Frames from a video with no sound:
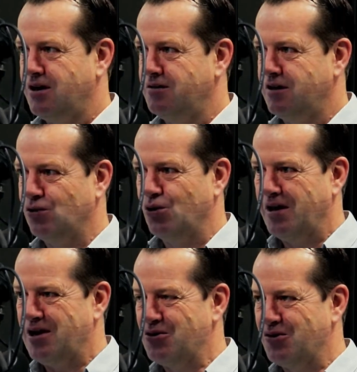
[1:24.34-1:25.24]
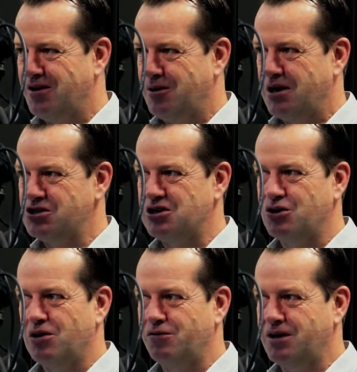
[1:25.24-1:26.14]
And they've all now got their bachelor
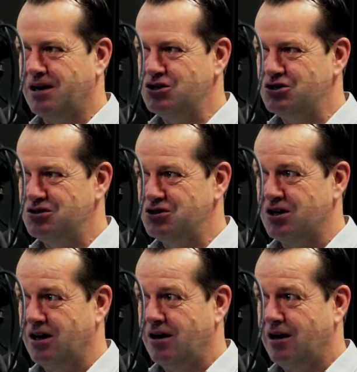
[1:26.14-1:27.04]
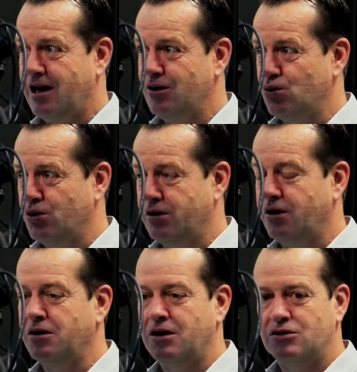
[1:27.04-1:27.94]
qualifications and were
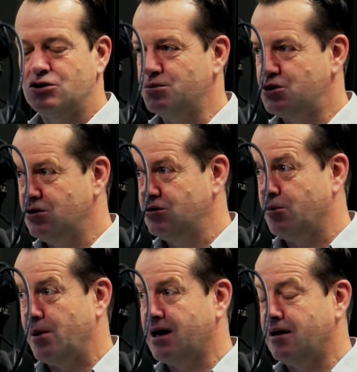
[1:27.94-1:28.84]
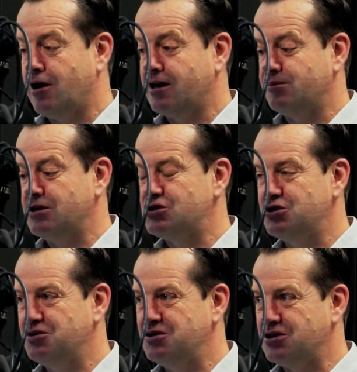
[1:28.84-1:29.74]
the top academic
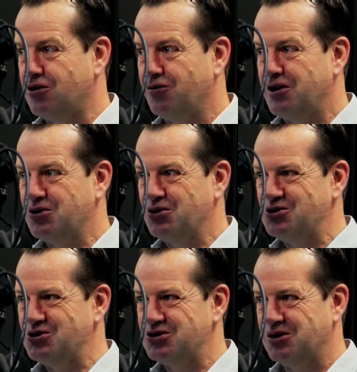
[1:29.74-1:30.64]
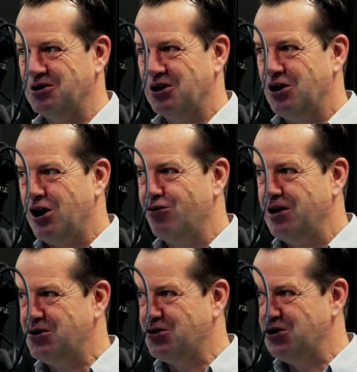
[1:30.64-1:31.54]
students on their courses. So a
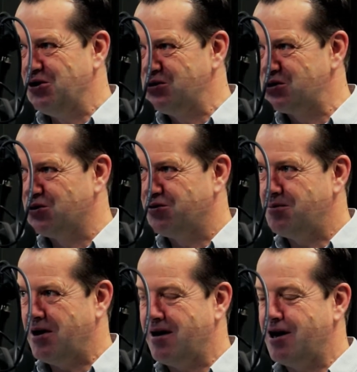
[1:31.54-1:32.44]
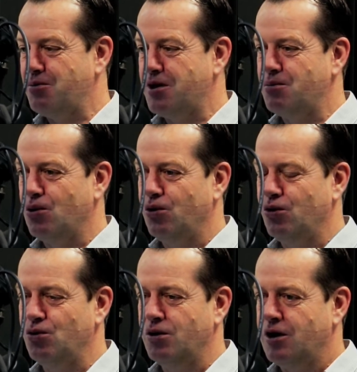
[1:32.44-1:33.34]
really good news story about how people
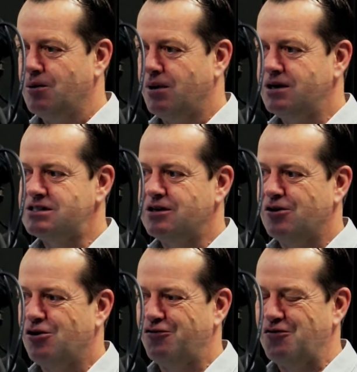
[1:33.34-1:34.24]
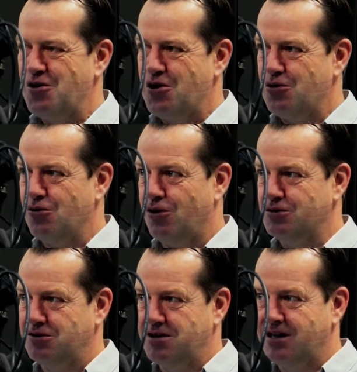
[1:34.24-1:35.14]
who might start off
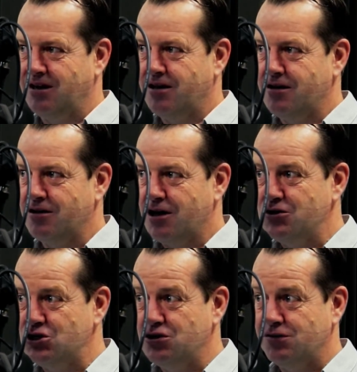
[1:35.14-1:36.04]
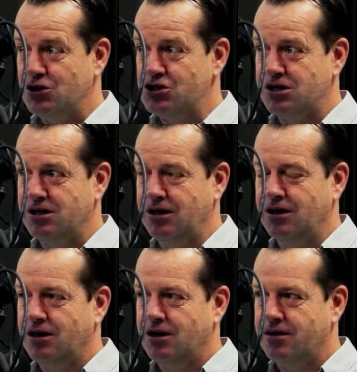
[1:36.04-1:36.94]
not thinking they can go to university,
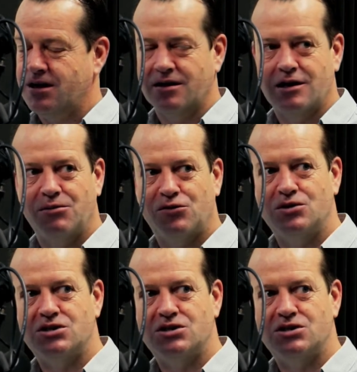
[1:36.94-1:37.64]
they can come through